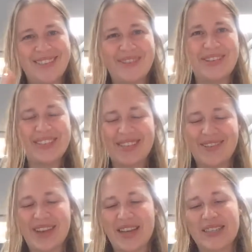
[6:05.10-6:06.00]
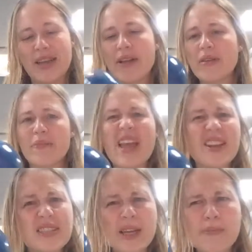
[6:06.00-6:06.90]
Well done, you guys.
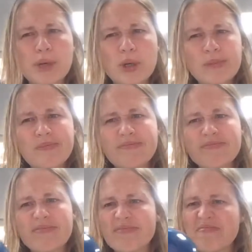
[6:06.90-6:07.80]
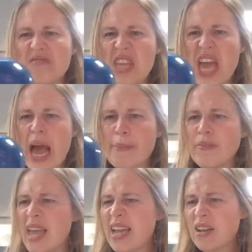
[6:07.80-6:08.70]
Looks like a ball. Yeah,
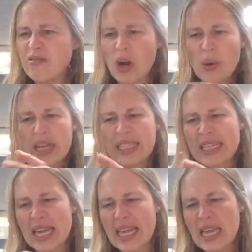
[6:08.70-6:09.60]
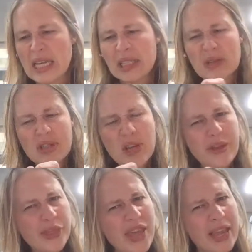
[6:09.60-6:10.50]
it can roll easily. So do you
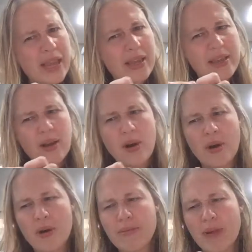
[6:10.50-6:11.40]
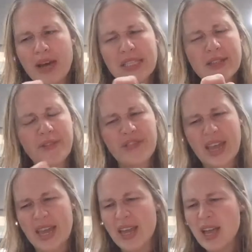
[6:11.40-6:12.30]
think on my
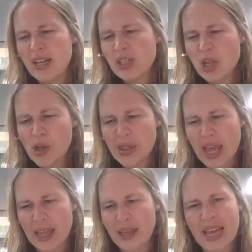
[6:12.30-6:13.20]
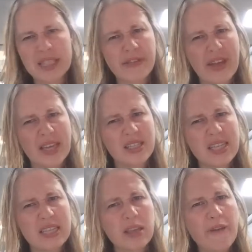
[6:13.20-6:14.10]
sphere, do you think its face
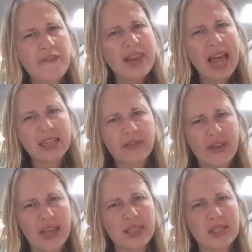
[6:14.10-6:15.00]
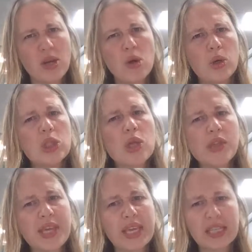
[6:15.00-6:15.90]
is a flat face? Or do you
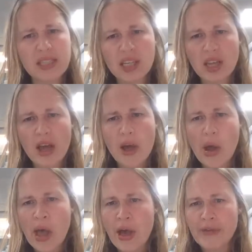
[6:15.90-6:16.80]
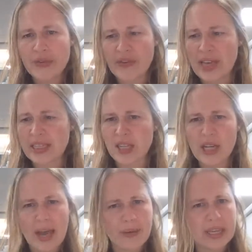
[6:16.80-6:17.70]
think it's a curved face?
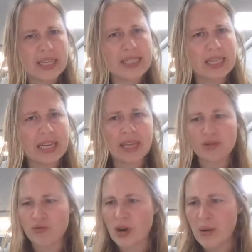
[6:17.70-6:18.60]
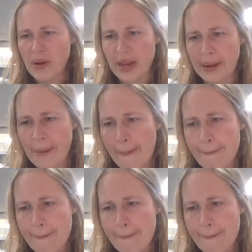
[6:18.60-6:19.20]
Look how easily it's rolling.